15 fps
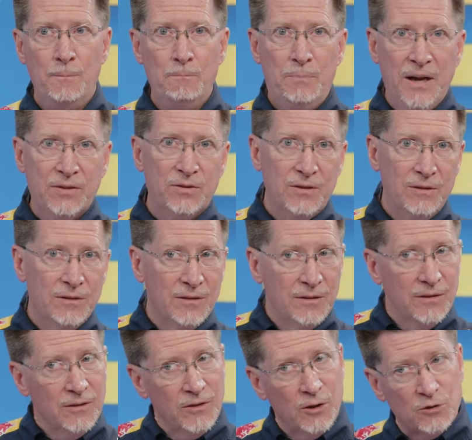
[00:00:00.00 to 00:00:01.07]
But
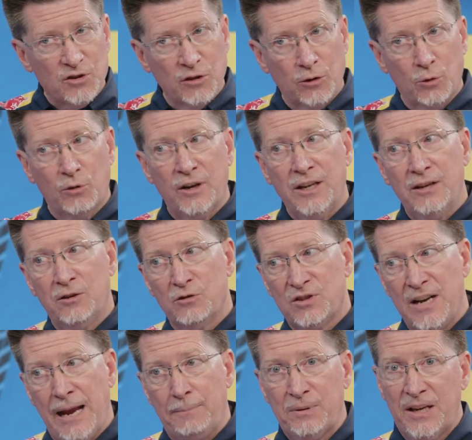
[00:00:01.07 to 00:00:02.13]
there's a learning and
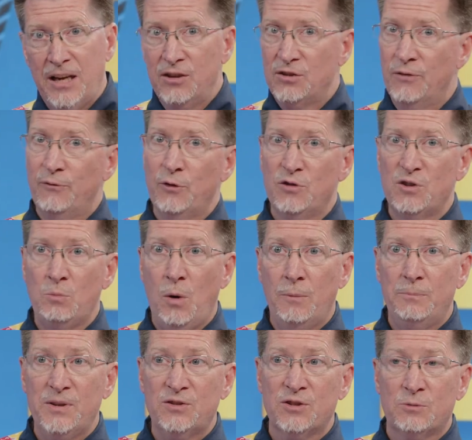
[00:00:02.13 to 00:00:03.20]
there's an application for the
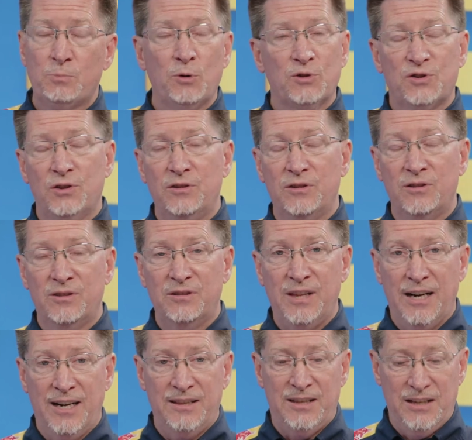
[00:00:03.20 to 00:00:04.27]
small business person
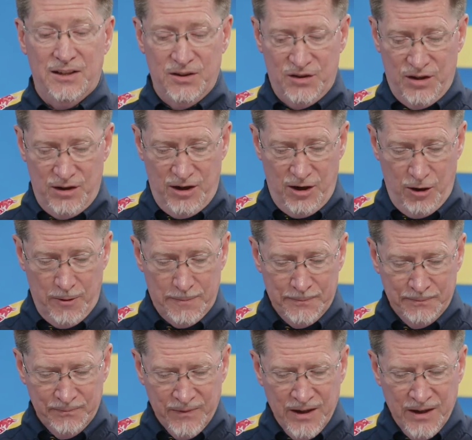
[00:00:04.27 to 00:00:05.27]
that I think is in here.